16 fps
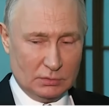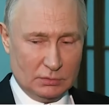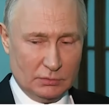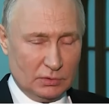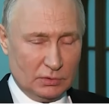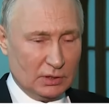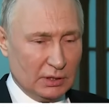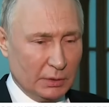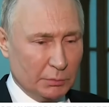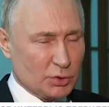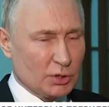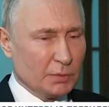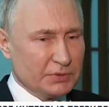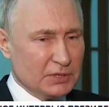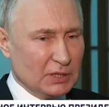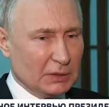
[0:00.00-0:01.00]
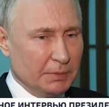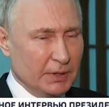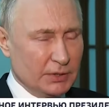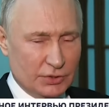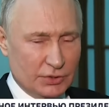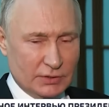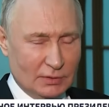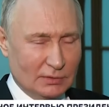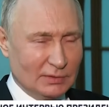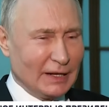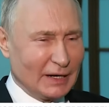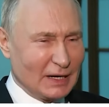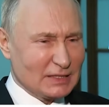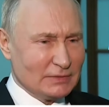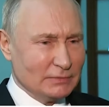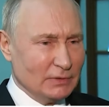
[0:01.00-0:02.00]
After the collapse of the Soviet
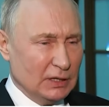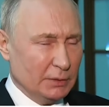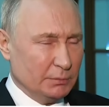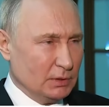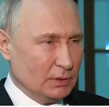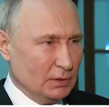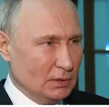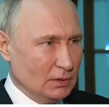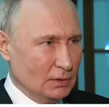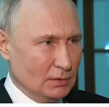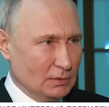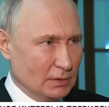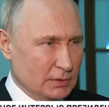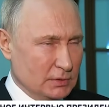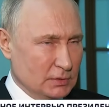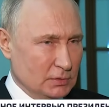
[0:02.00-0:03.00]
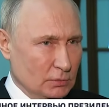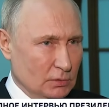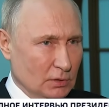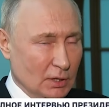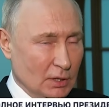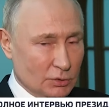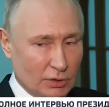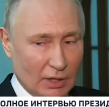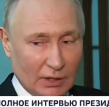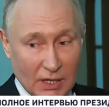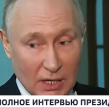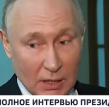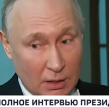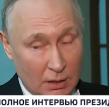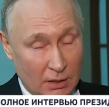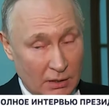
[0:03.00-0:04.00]
Union, the West decided to wait it
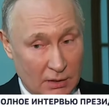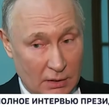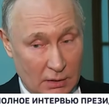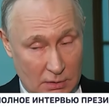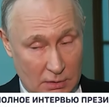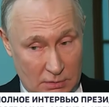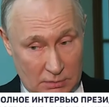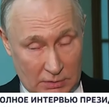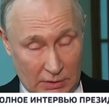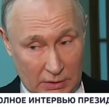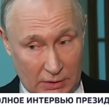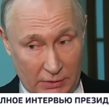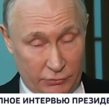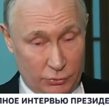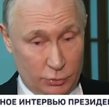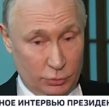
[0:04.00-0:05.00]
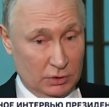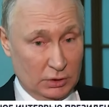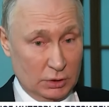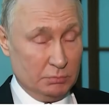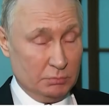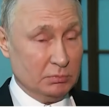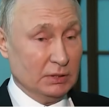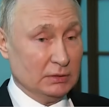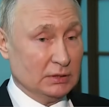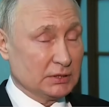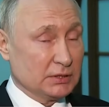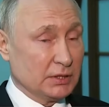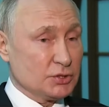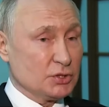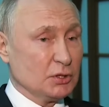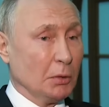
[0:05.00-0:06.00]
out and gradually have Russia collapse as
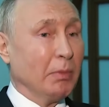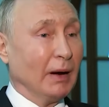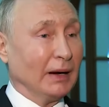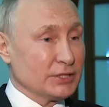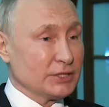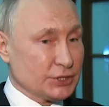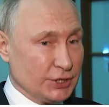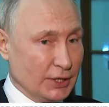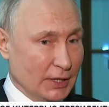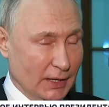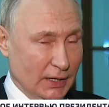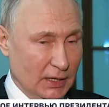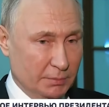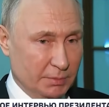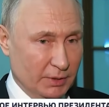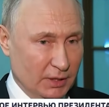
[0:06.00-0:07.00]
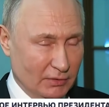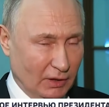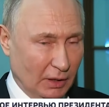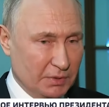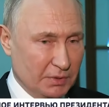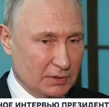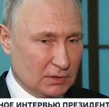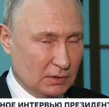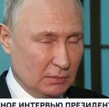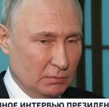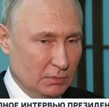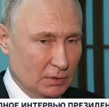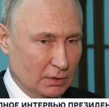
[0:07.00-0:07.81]
well, this largest country in Europe.